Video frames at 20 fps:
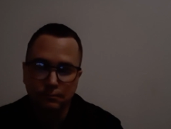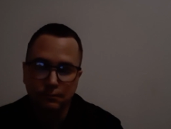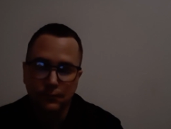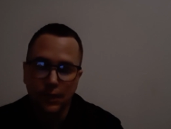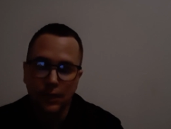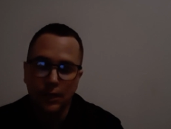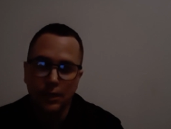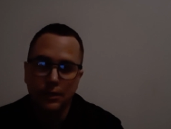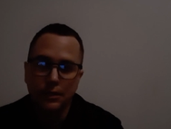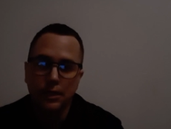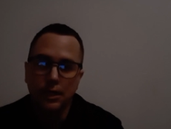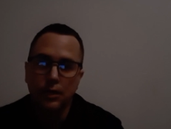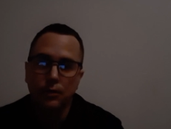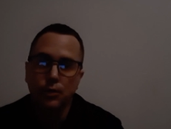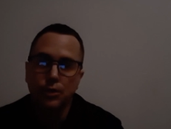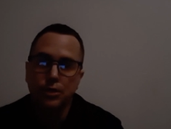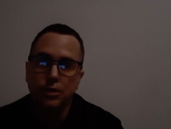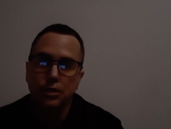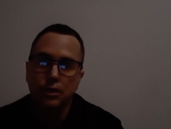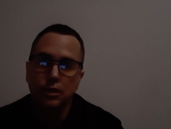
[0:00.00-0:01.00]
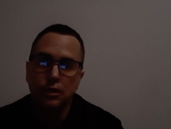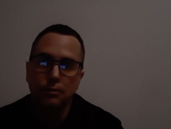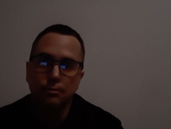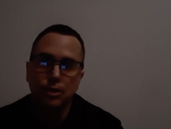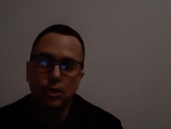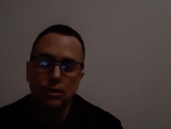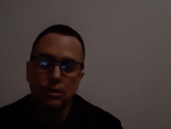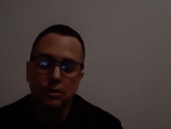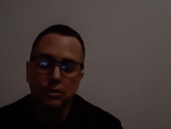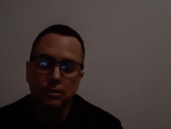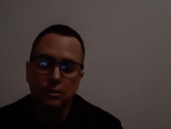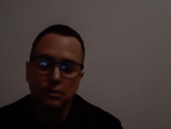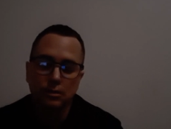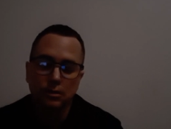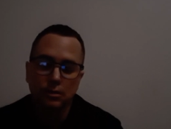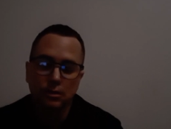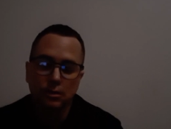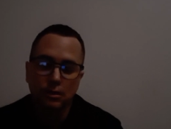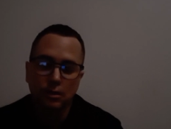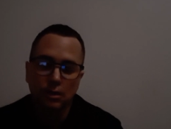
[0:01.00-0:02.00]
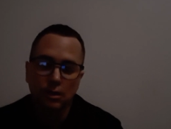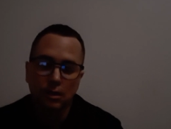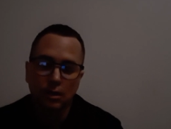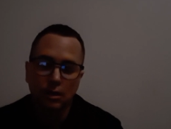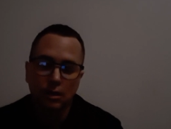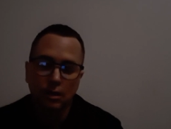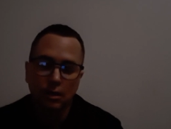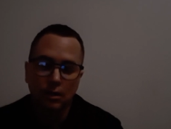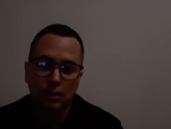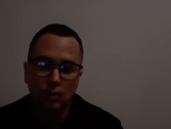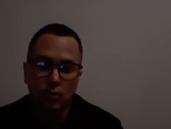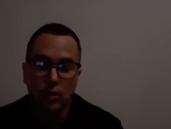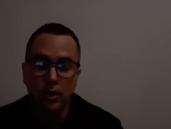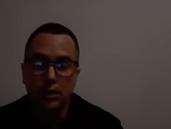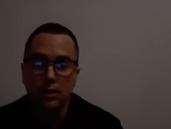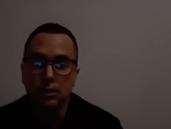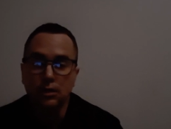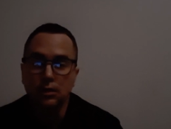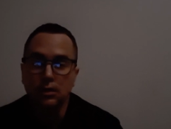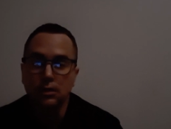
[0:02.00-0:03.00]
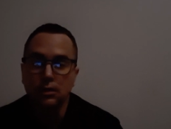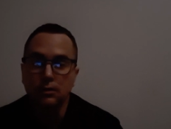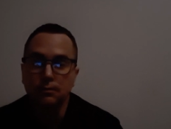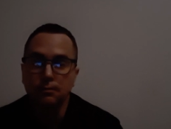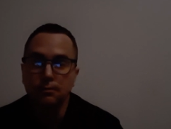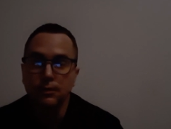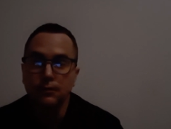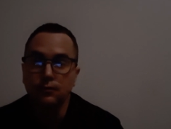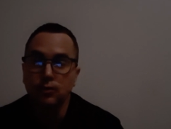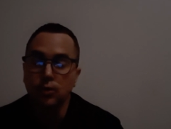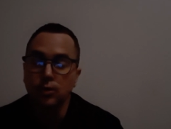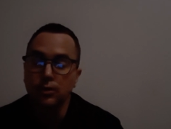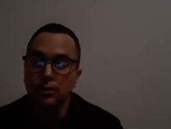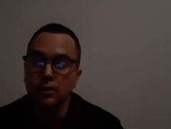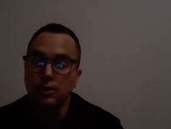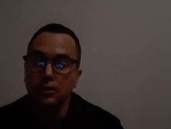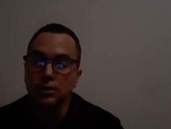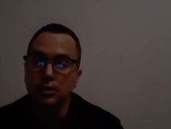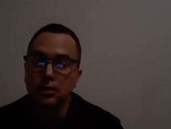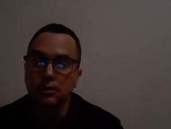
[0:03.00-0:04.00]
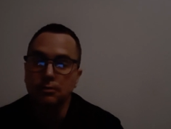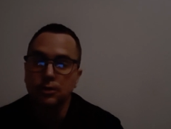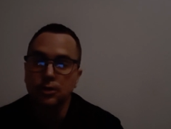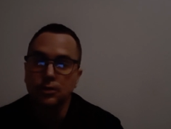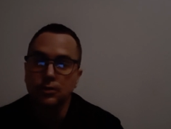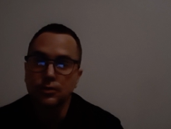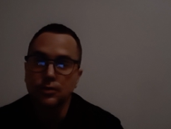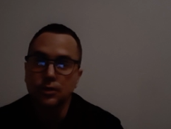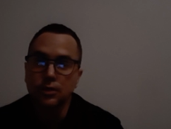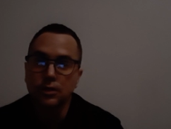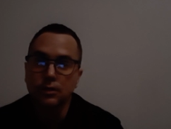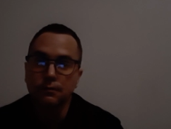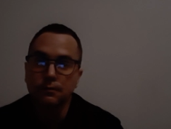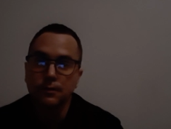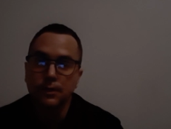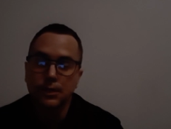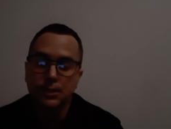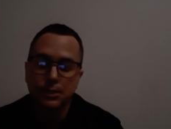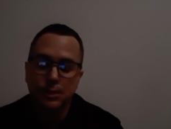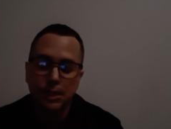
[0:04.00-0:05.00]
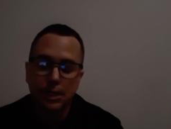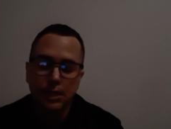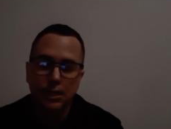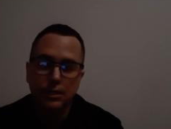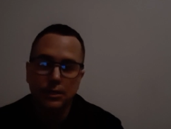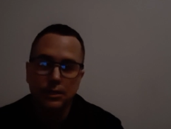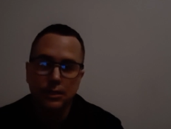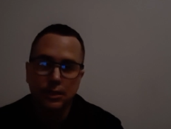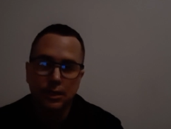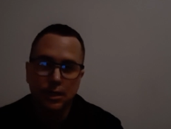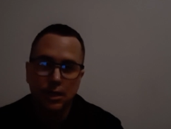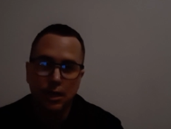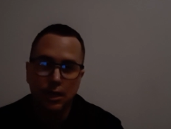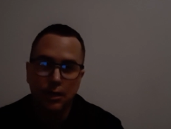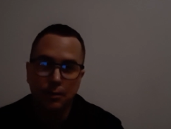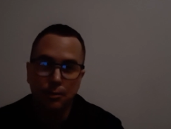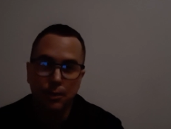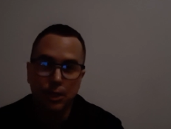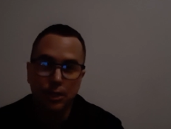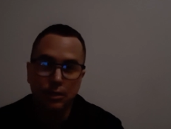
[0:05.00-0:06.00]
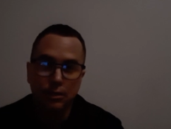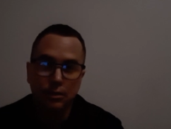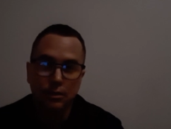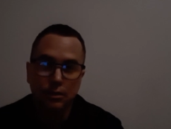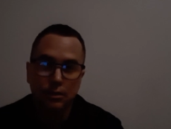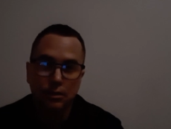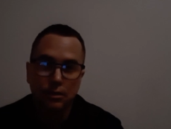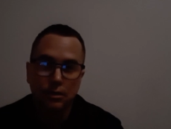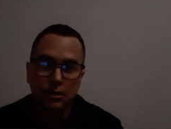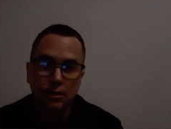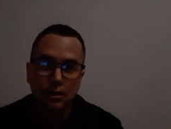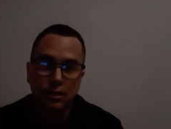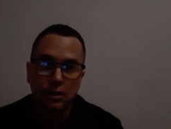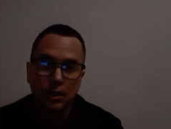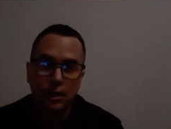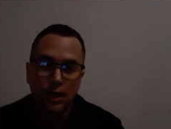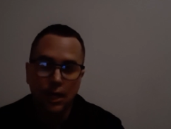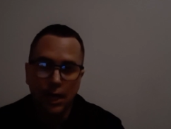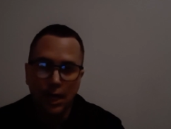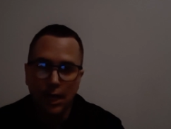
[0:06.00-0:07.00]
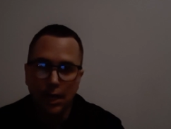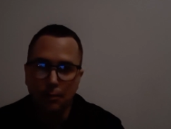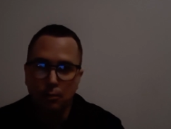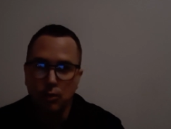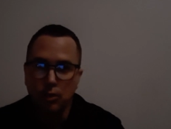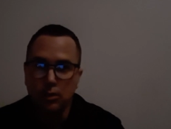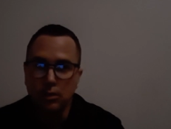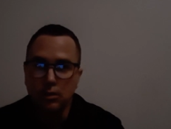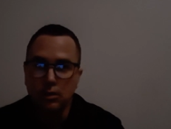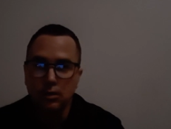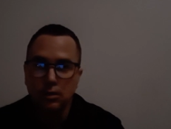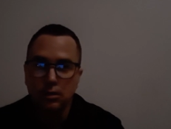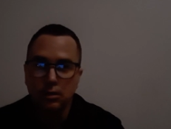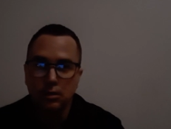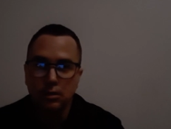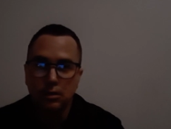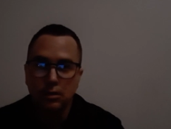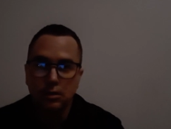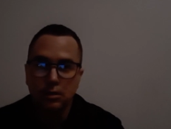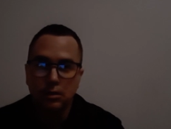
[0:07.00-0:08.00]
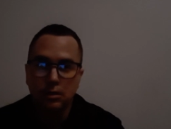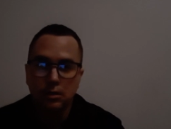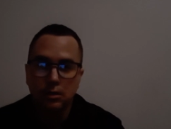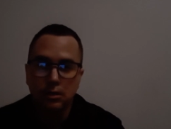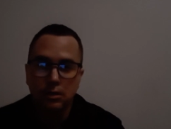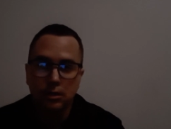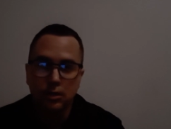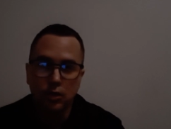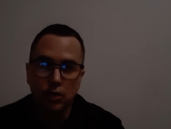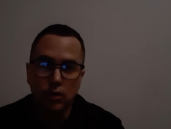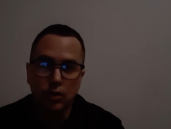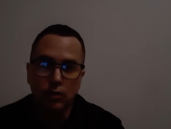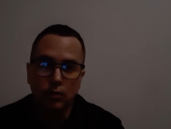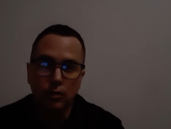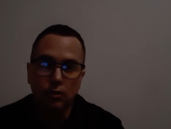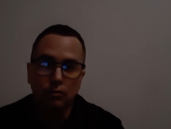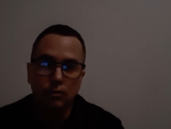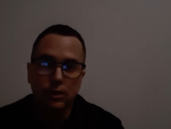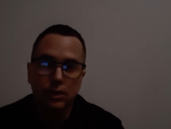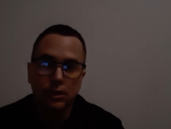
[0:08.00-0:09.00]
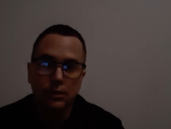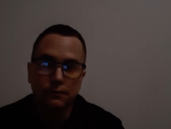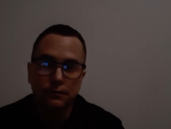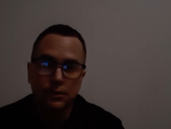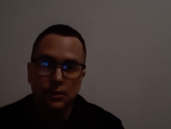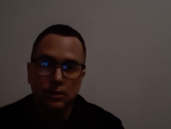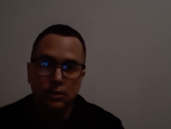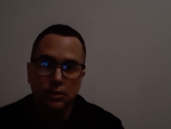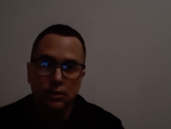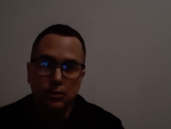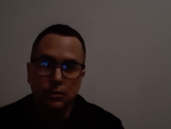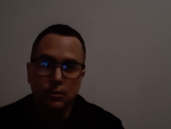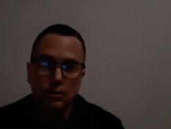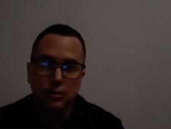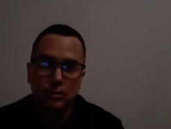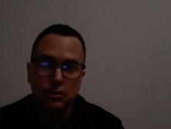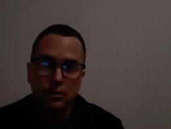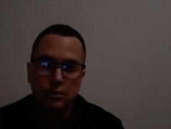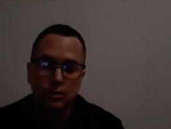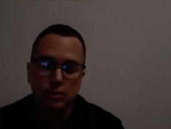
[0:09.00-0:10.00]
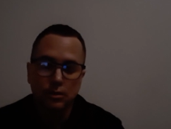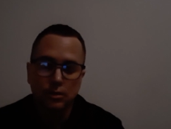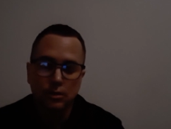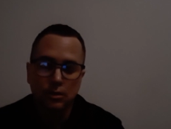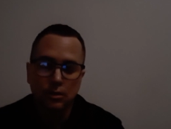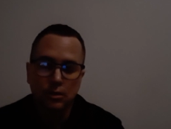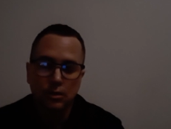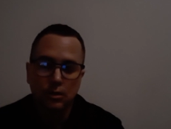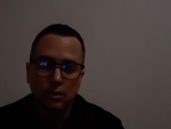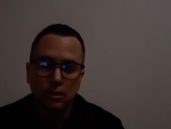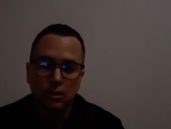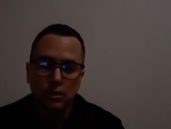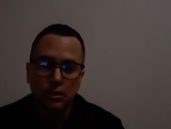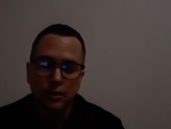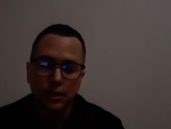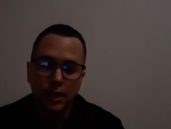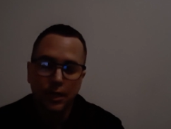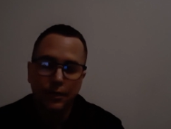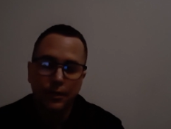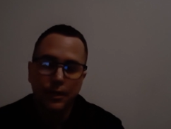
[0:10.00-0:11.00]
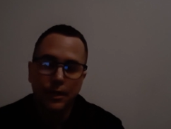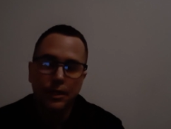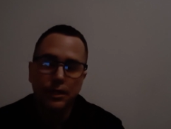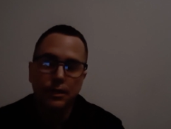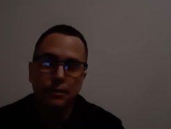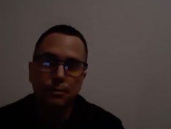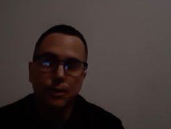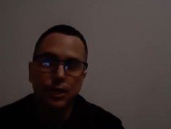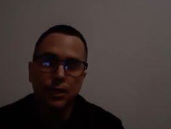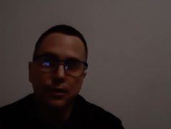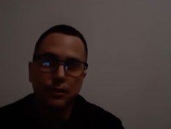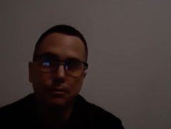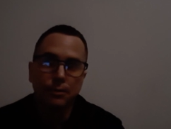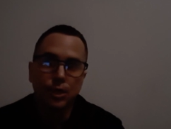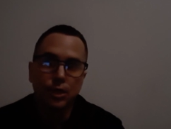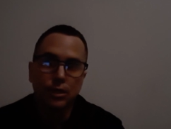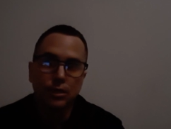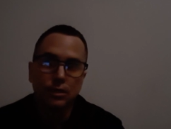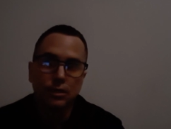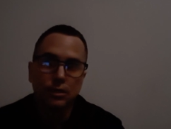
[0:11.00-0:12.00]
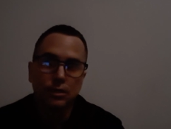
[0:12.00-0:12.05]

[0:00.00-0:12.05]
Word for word: And that's how we should all be. Waking up before the alarm goes off, excited to get out of bed, happy doing what we love to do, not thinking about the money.